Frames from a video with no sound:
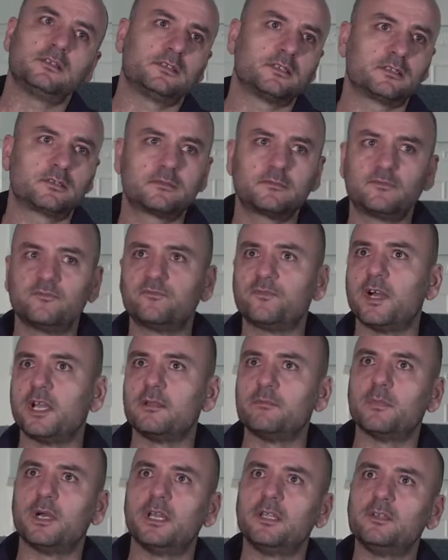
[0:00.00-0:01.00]
just
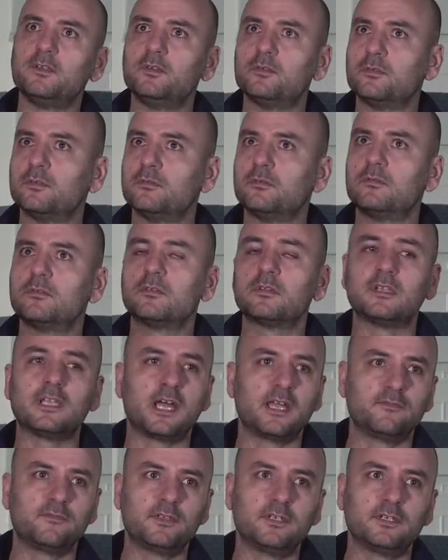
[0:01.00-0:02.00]
find my new
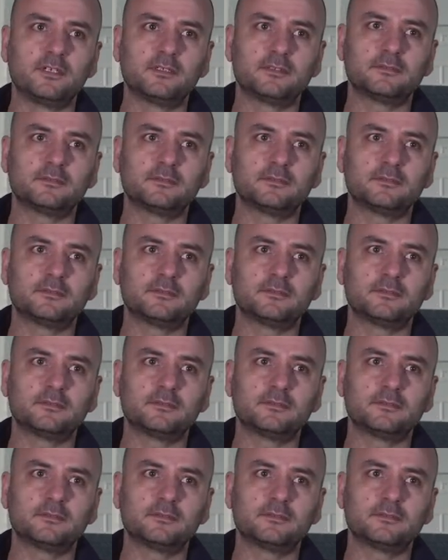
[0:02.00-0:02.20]
life there.